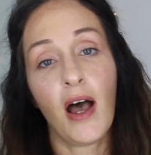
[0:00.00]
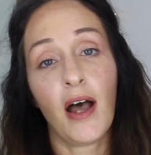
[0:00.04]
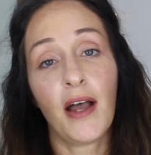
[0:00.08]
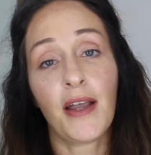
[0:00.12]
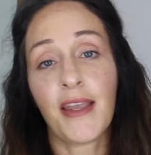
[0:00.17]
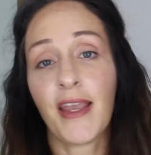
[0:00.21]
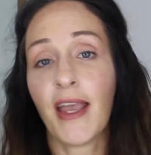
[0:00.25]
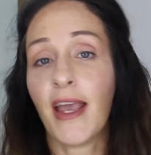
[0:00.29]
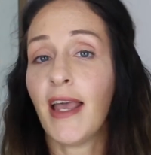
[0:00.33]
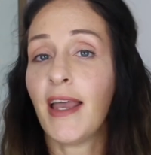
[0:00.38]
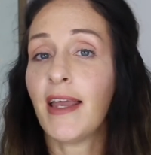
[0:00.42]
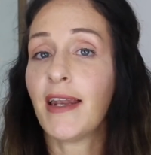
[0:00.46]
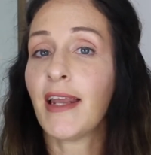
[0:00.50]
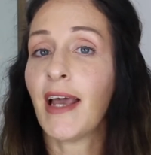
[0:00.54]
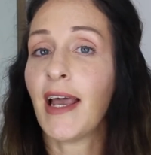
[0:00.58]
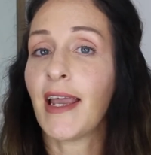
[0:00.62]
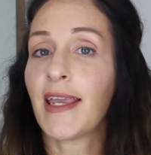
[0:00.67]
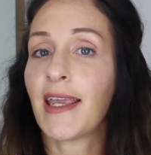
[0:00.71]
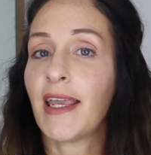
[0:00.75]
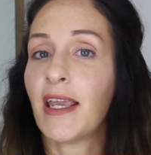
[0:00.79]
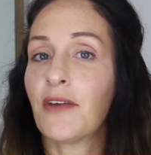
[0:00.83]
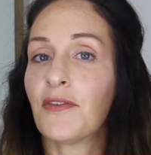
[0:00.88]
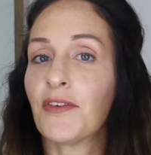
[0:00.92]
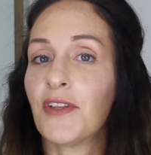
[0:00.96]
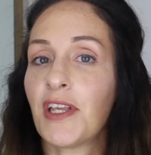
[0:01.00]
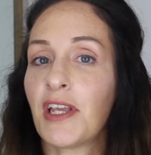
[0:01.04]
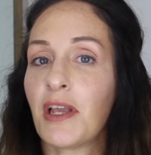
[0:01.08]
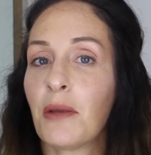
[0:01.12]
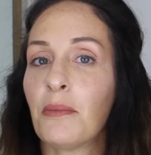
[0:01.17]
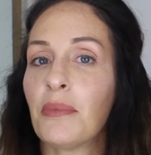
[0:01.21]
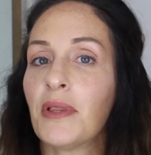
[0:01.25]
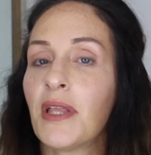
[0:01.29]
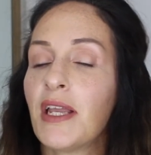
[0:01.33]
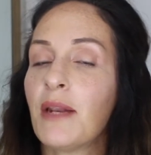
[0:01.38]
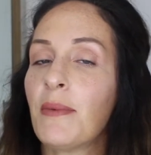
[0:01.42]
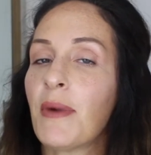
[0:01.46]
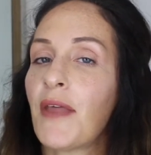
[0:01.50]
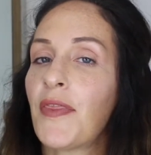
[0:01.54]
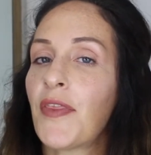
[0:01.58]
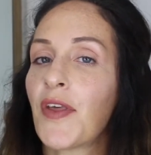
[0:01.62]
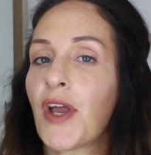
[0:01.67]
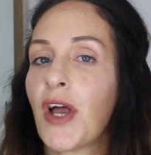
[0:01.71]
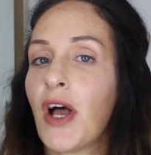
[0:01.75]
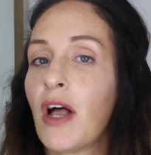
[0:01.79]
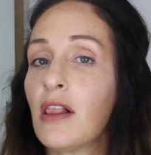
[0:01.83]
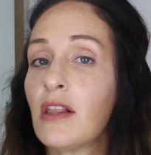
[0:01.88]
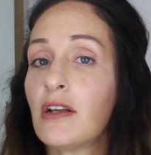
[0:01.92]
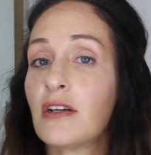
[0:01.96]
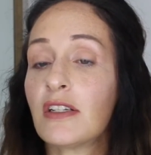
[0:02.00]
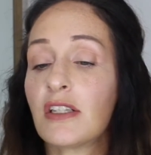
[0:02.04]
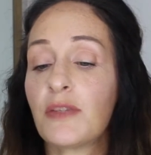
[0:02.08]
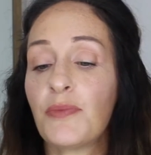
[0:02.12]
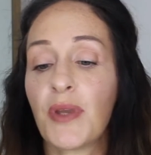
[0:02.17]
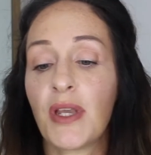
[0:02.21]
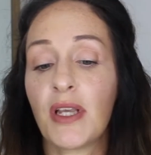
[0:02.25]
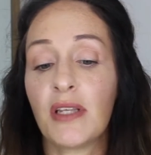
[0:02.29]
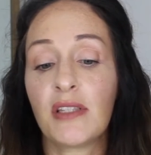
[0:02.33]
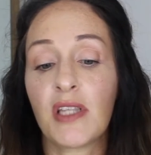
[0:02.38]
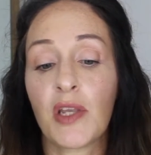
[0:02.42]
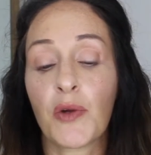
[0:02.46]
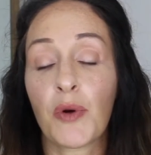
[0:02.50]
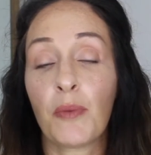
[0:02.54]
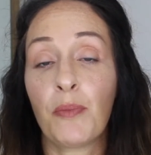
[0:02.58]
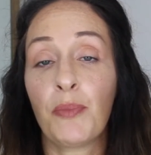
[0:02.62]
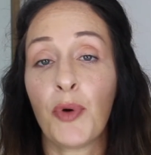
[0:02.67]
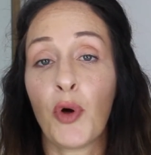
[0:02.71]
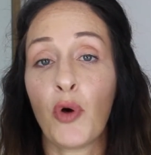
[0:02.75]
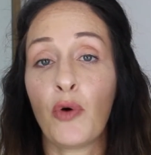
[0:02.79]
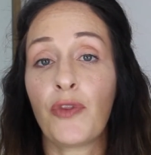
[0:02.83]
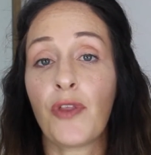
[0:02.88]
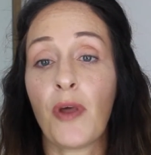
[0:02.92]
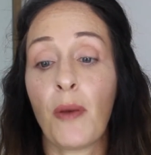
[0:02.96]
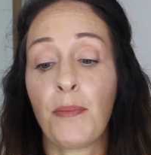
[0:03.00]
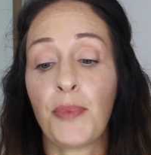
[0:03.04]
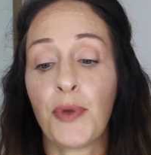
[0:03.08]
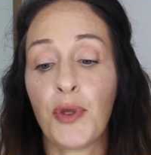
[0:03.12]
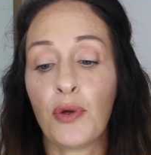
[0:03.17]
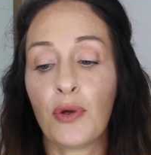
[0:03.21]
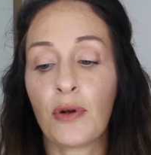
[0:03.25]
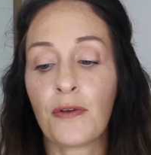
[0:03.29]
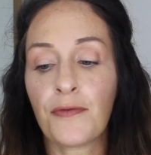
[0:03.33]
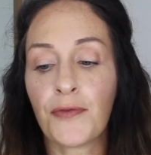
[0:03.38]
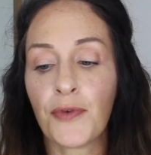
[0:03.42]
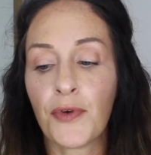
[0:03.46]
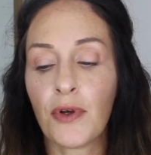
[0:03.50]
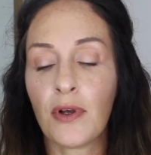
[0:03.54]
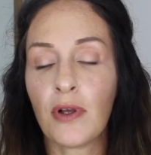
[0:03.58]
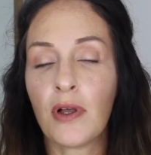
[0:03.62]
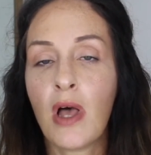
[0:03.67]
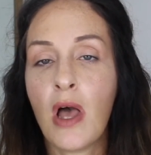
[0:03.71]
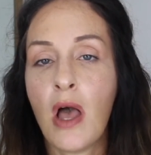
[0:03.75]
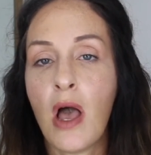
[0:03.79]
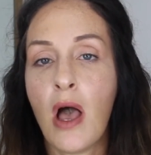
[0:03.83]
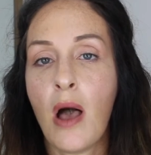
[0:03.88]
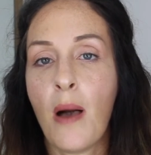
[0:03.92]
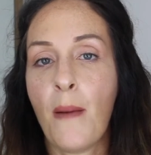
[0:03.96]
Again, I can't really complain about the colors because they were both beautiful,